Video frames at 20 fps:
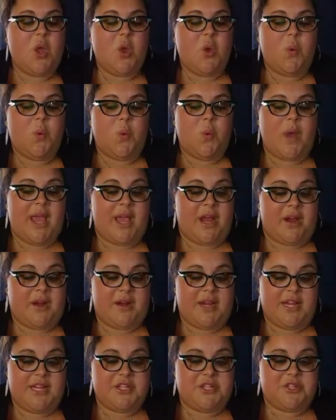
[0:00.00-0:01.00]

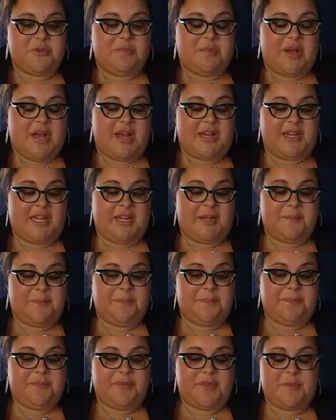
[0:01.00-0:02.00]
Where is your body
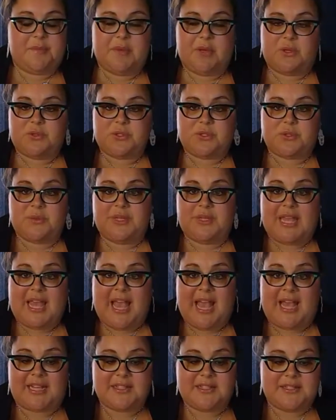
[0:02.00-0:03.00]
the most
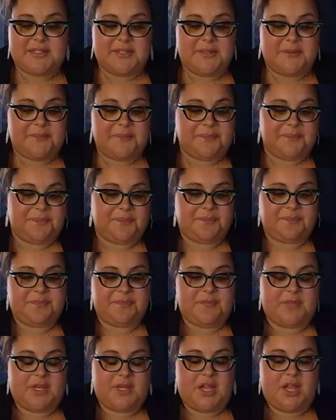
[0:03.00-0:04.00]
relaxed?
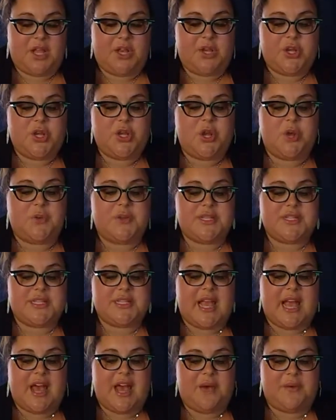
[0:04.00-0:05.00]
Notice
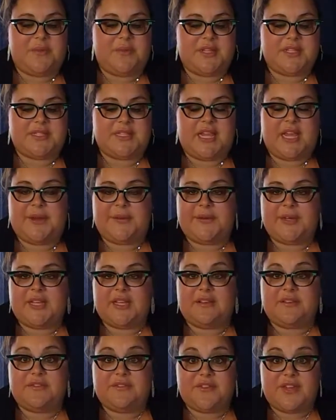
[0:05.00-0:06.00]
how this
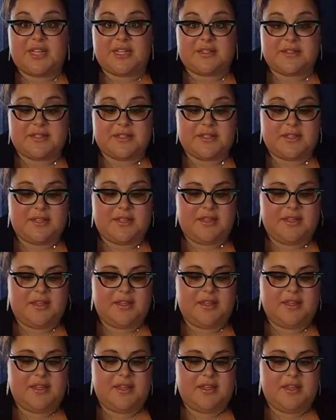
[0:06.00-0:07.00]
area feels.
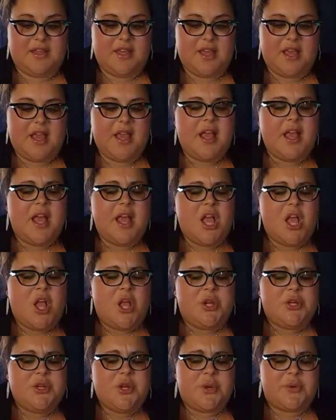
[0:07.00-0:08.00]

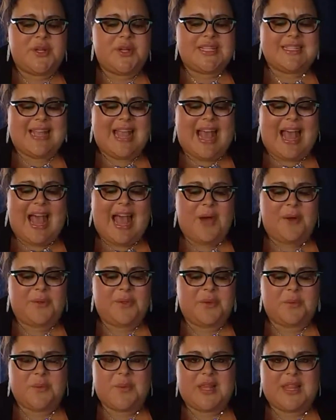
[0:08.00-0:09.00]
Notice how
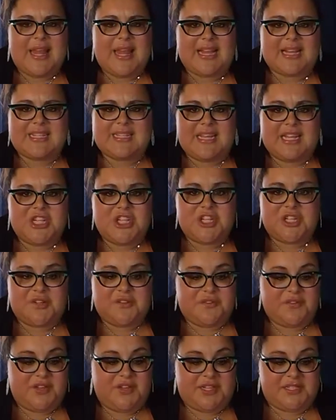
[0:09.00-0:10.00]
the
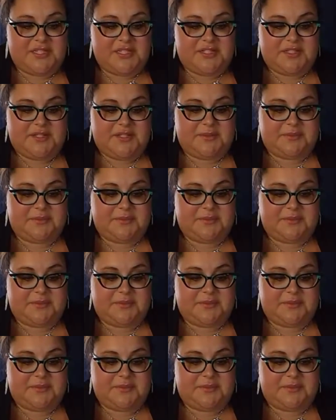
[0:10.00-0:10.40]
relaxation feels.